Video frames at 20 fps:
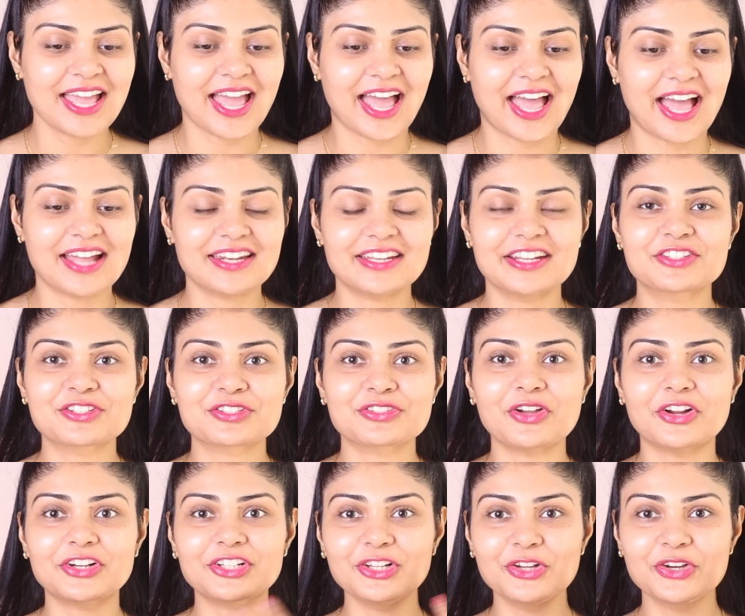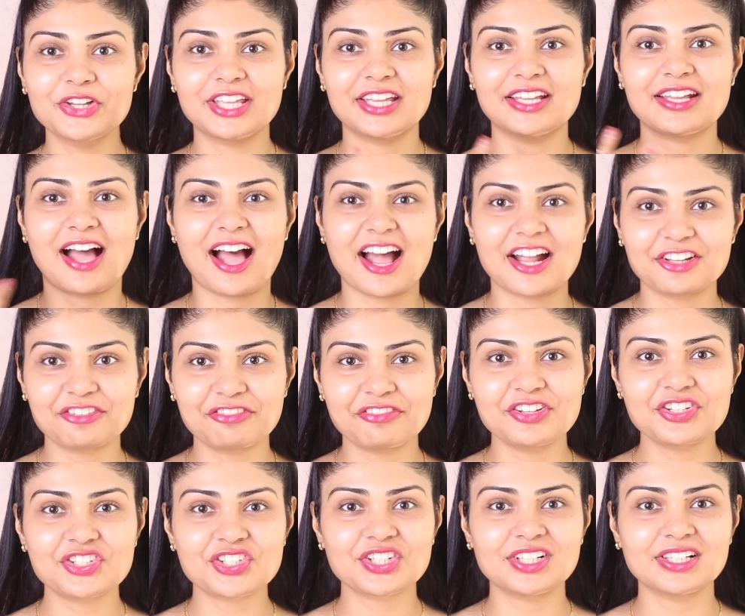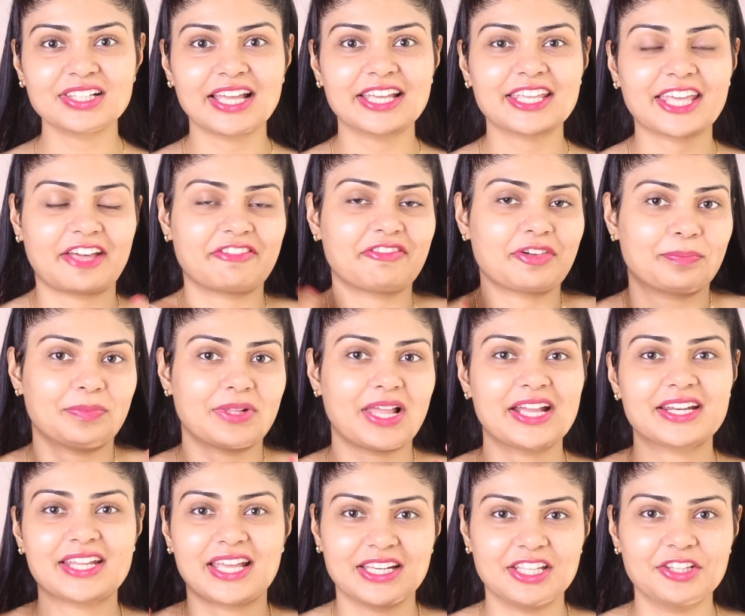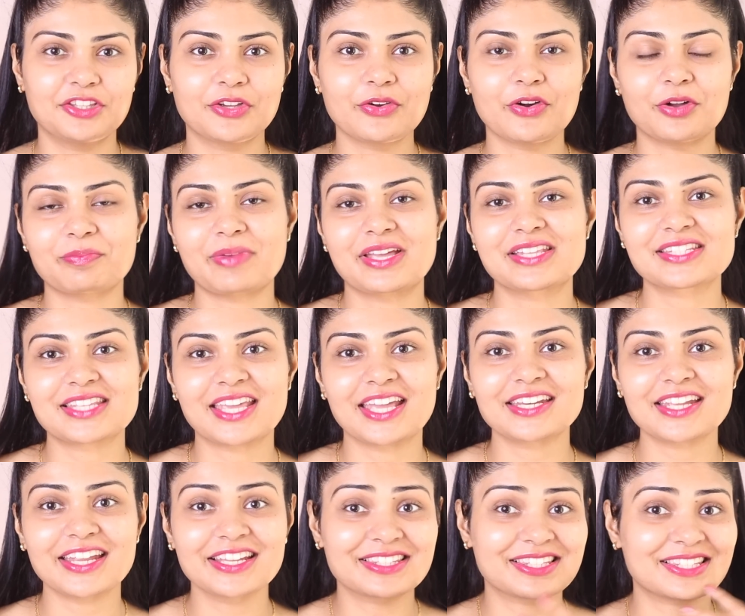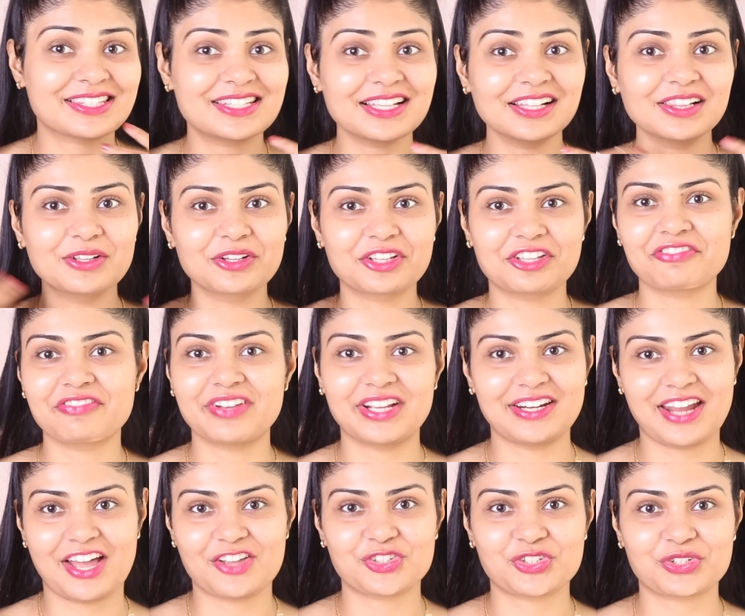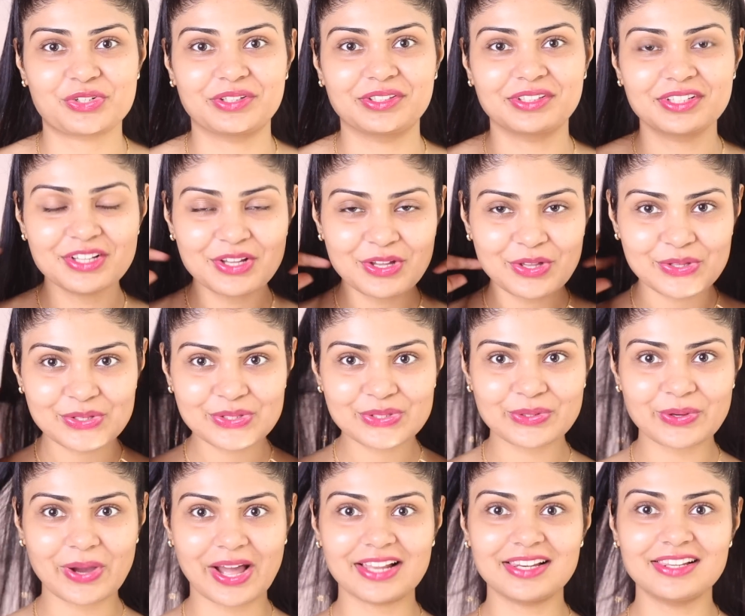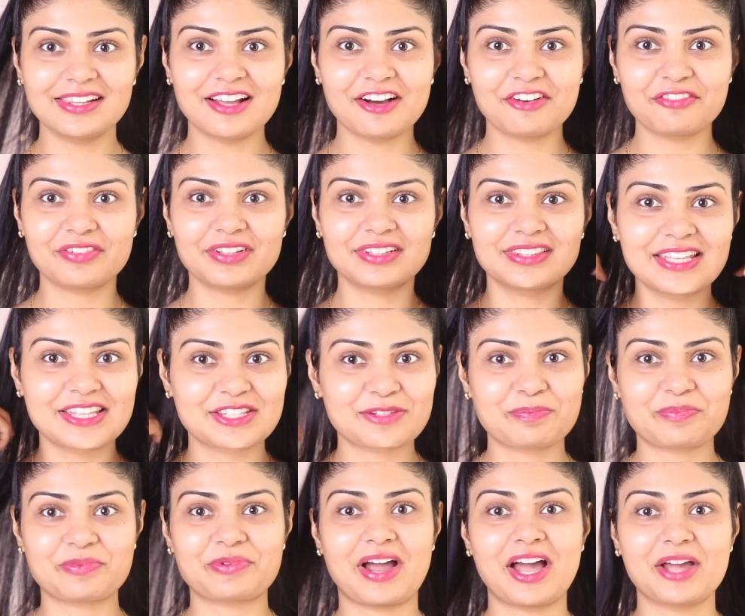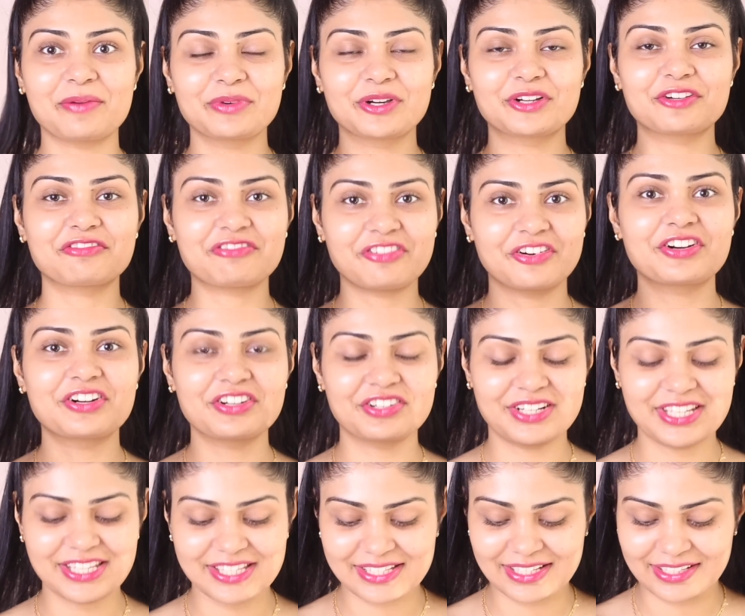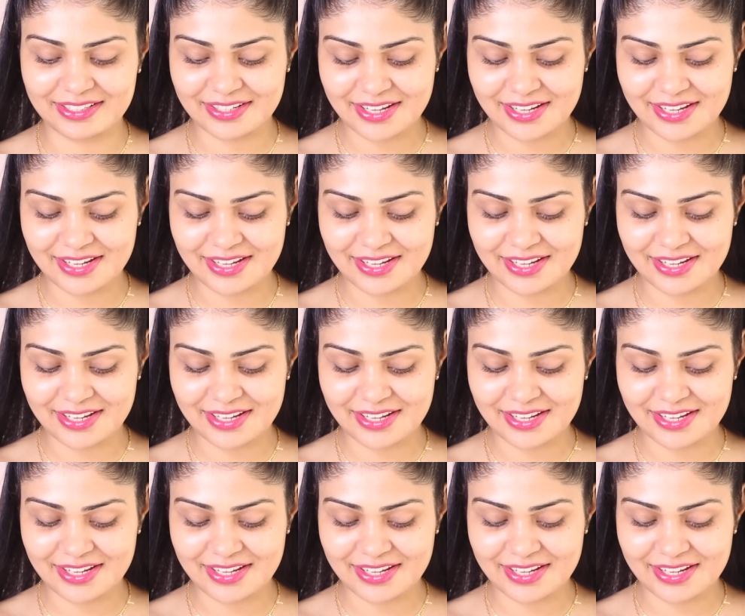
And it's not looking artificial like I've applied anything on my skin. It's still looking very natural. So I love this primer for a reason.